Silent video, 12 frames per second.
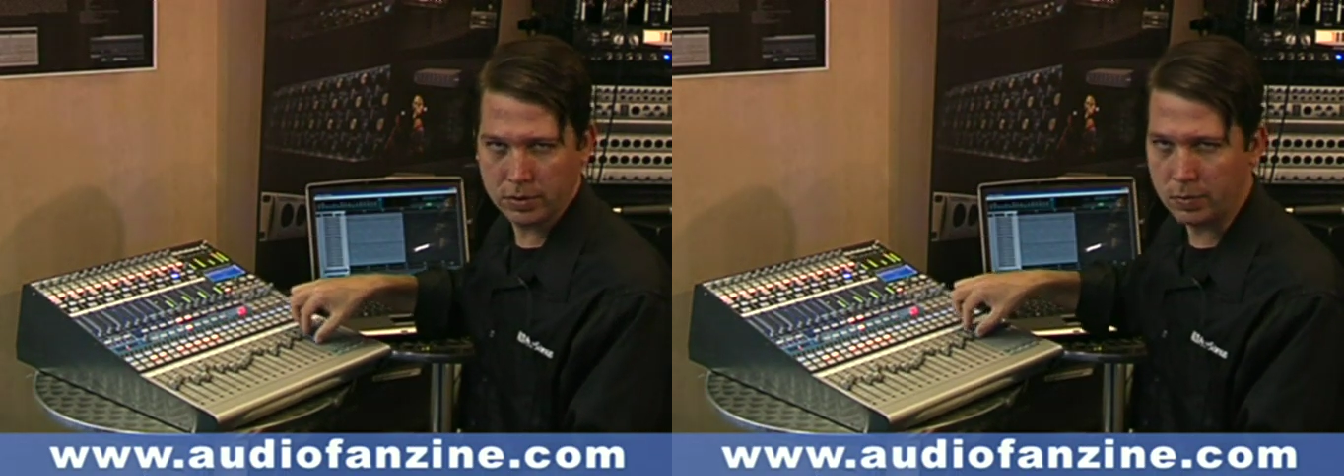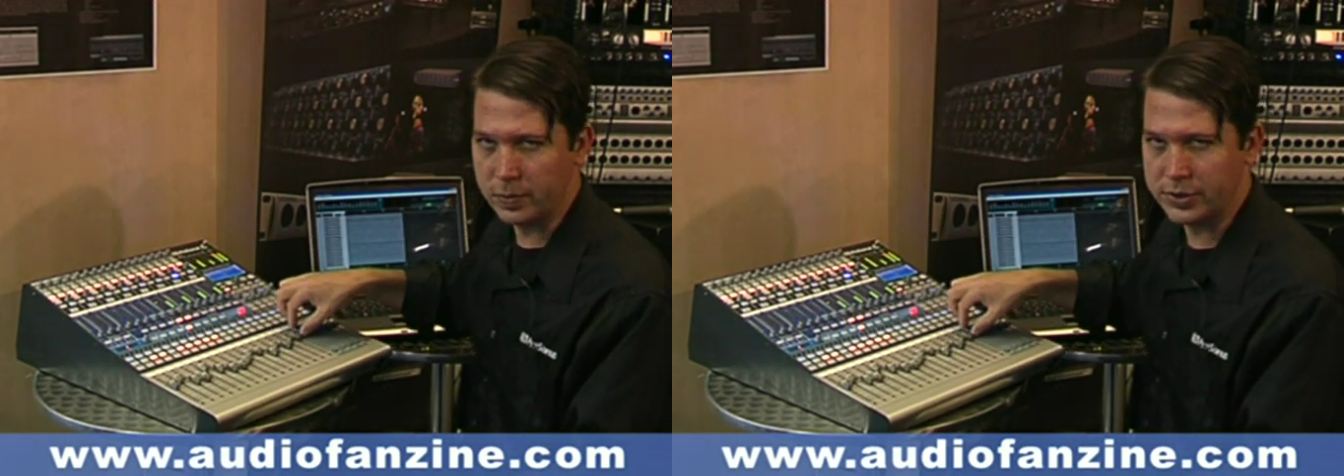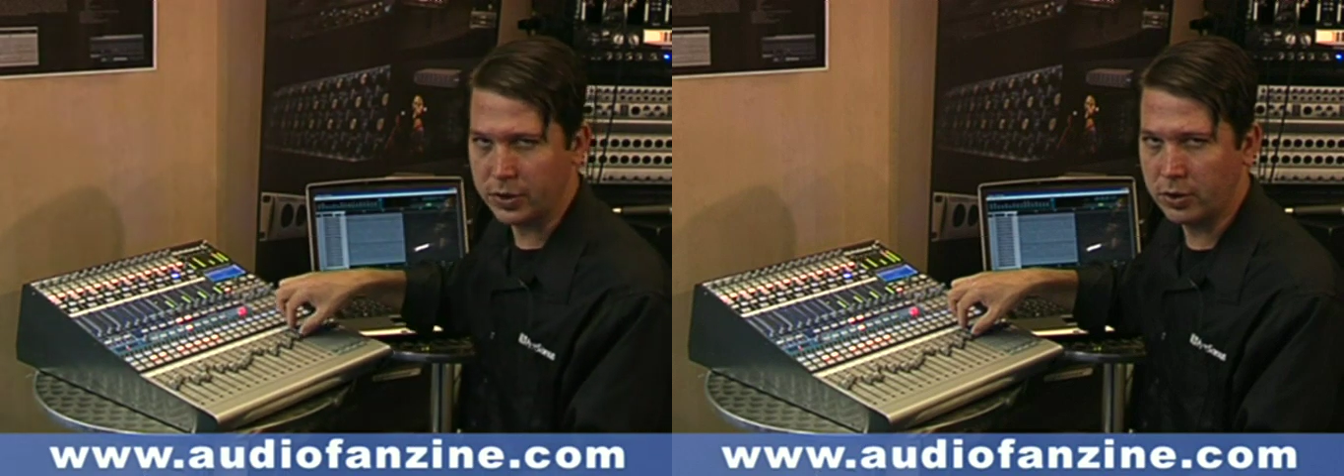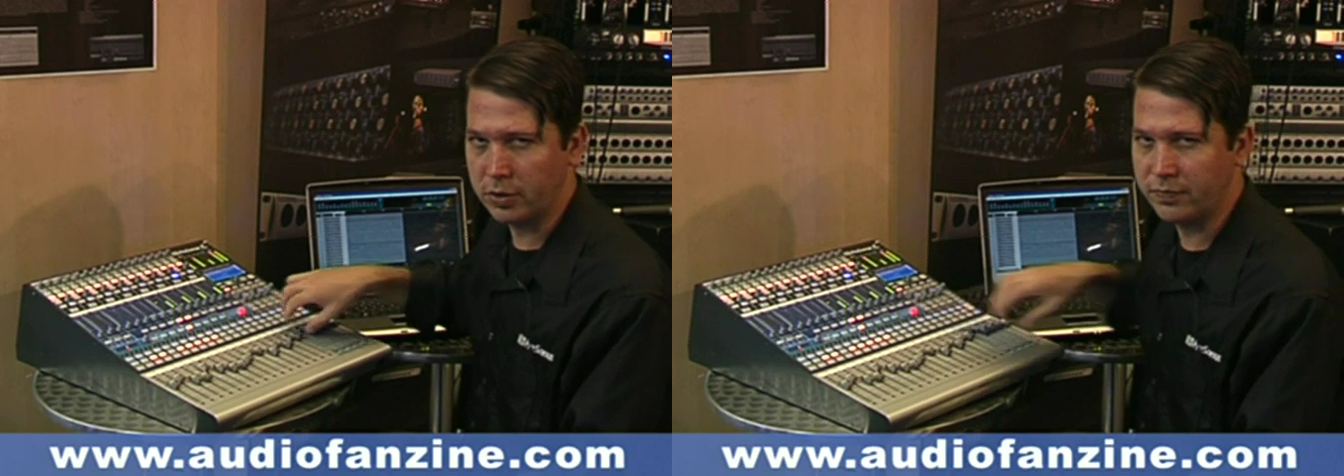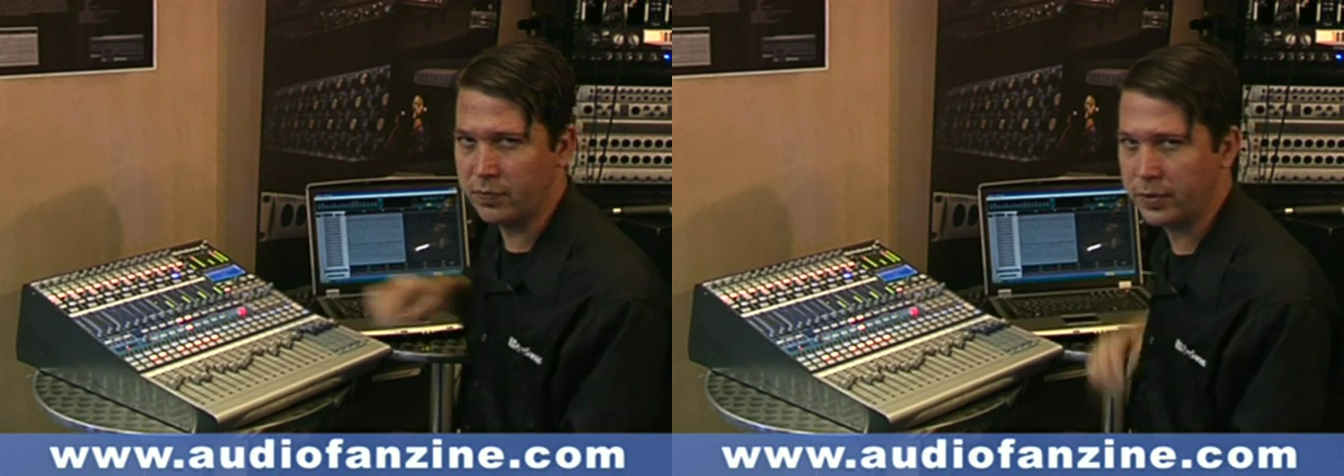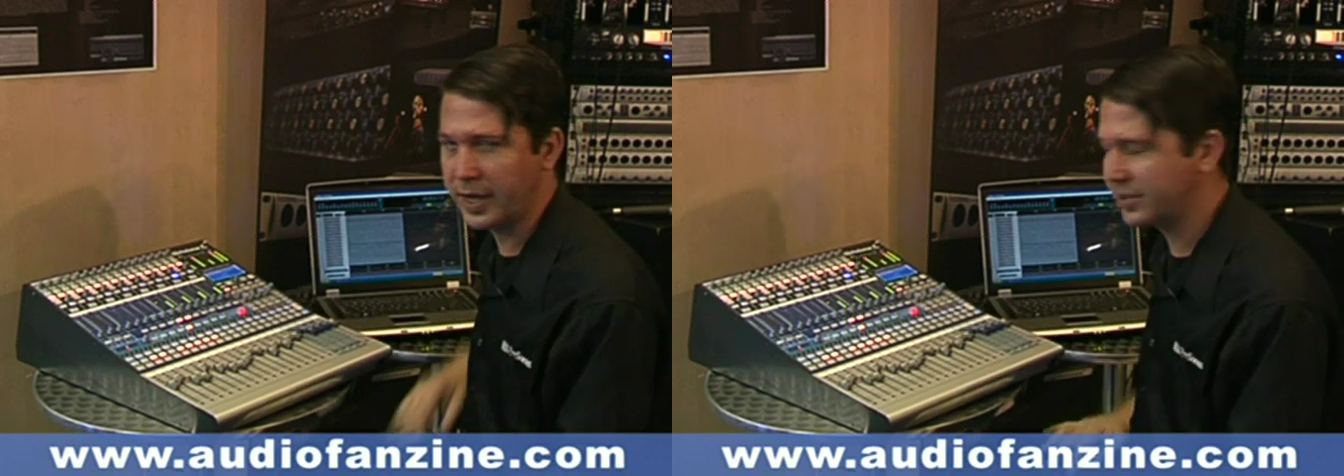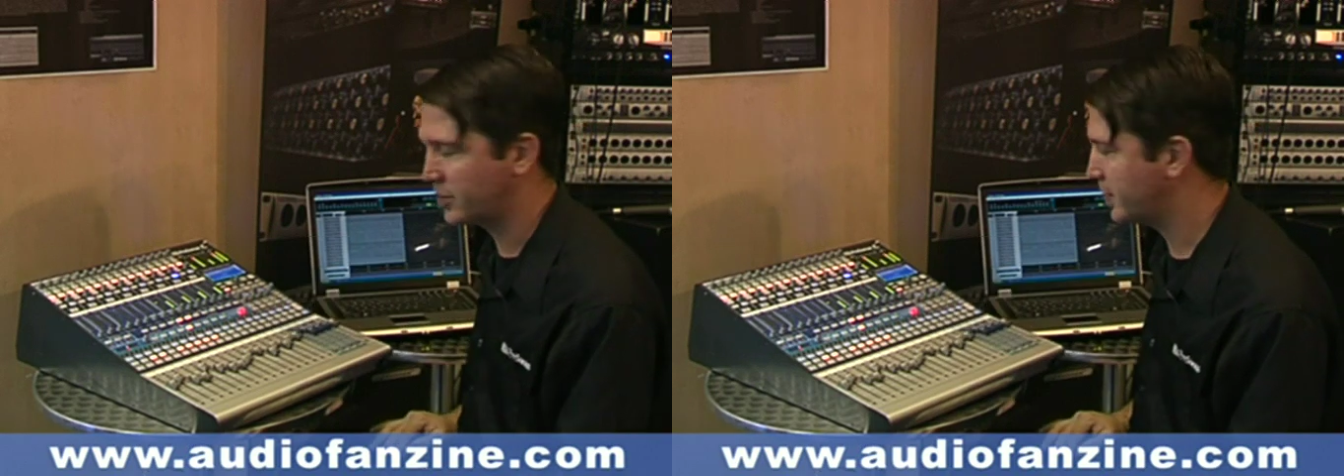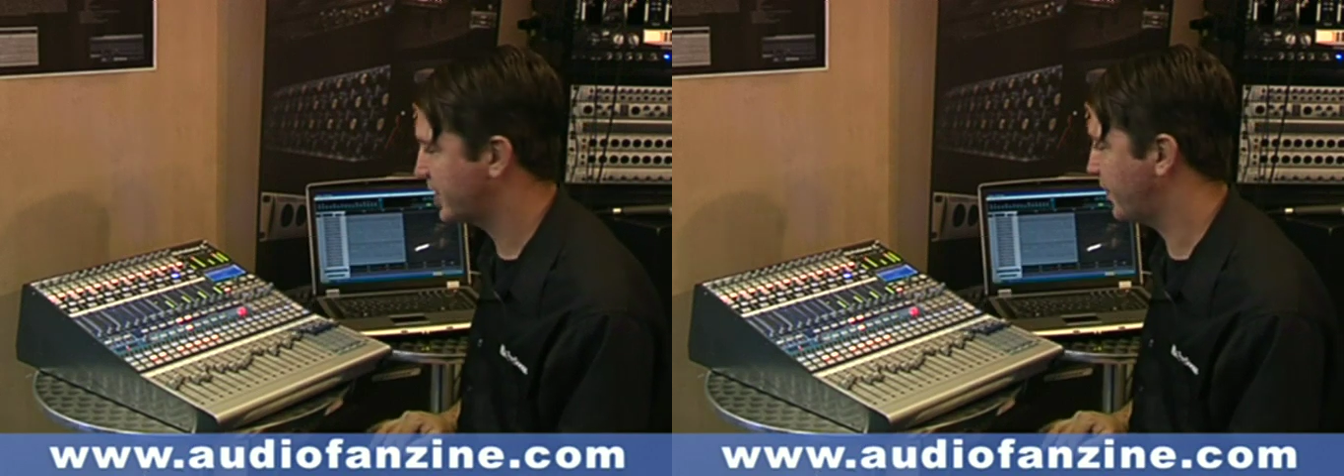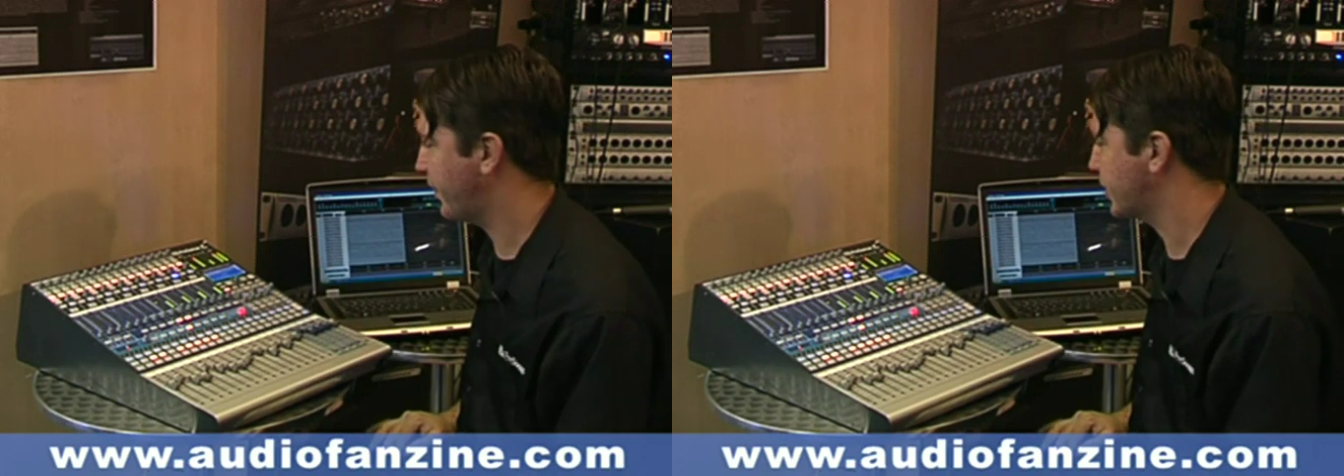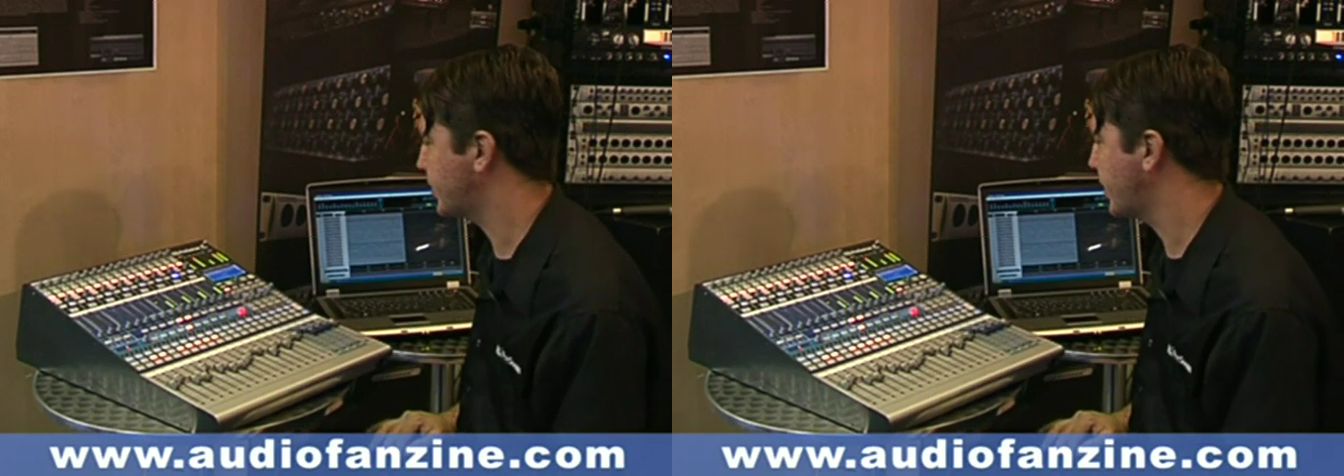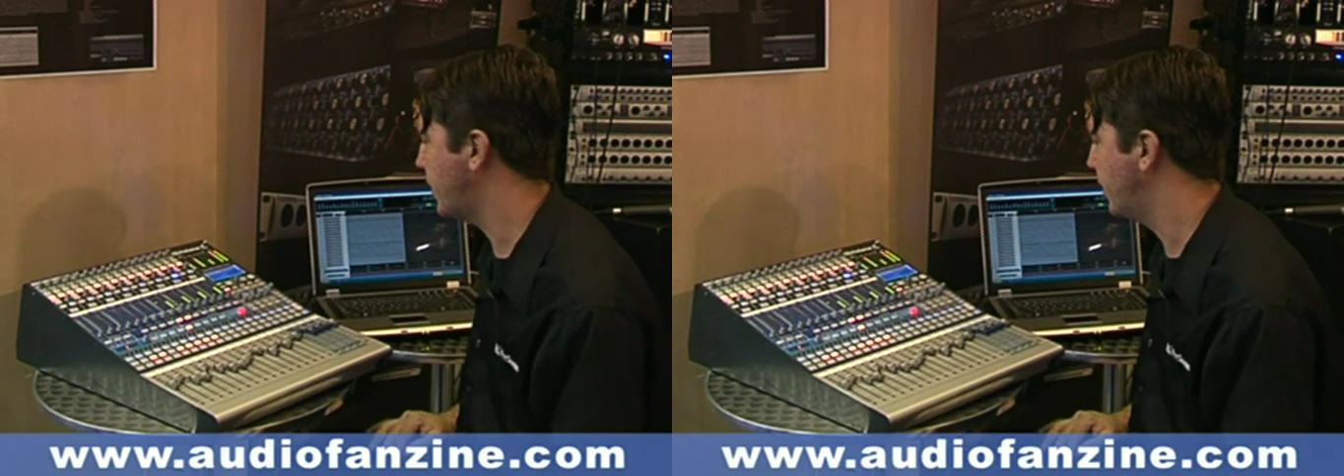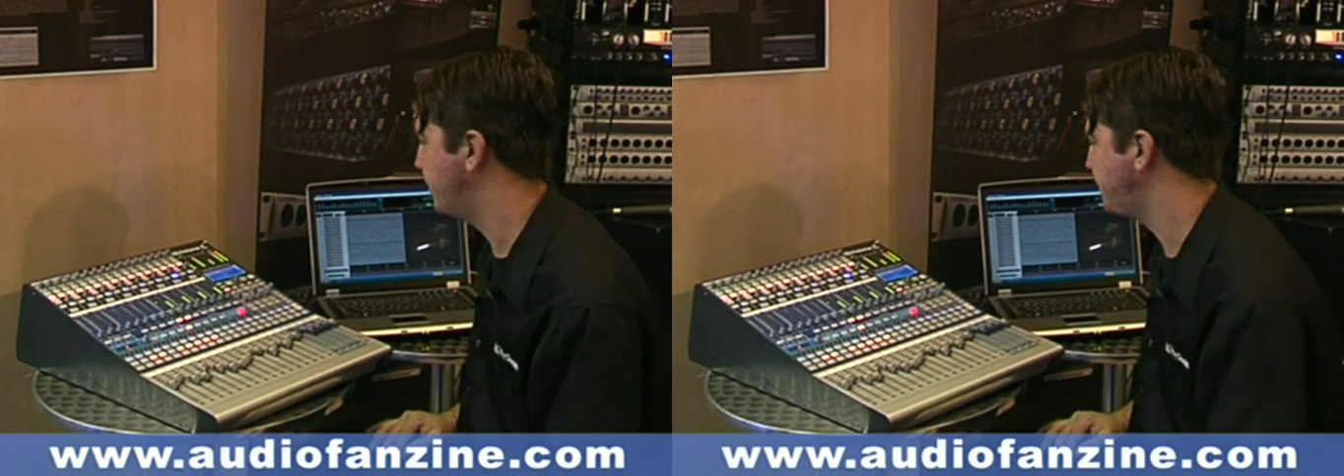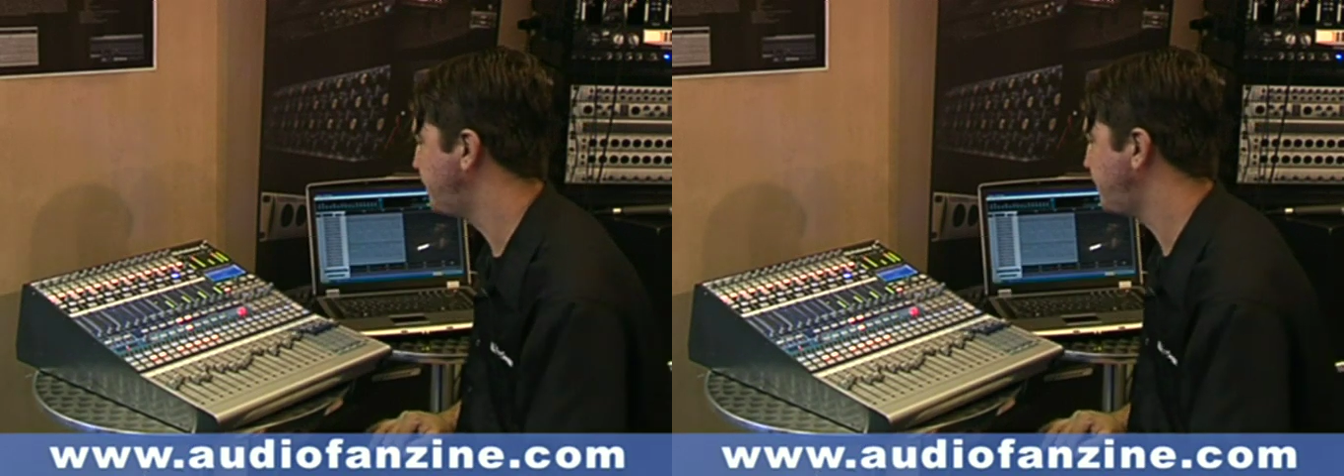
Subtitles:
the return for that specific sub.